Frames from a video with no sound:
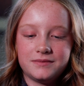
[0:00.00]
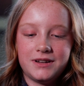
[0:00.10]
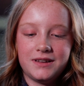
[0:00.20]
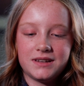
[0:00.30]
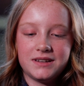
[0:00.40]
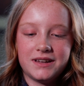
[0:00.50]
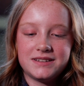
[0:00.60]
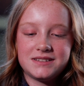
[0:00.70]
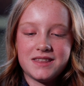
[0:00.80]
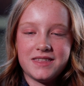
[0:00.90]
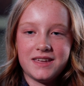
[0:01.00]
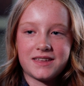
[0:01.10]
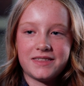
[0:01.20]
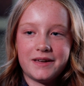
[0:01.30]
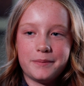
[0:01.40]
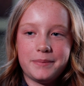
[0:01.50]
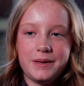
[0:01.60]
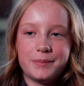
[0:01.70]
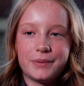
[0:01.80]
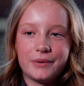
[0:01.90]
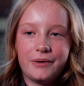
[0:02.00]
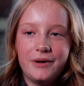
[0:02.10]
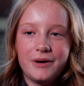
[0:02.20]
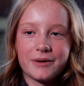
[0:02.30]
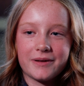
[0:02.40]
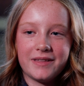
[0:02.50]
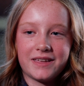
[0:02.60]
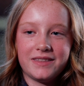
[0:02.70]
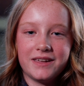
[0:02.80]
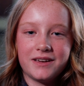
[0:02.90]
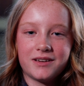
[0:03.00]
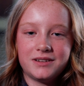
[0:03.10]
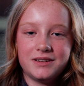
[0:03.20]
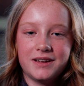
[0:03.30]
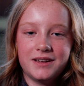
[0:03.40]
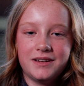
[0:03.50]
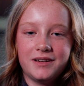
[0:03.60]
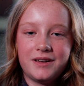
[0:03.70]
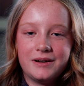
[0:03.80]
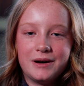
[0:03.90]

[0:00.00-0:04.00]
really nice to think that people were like there and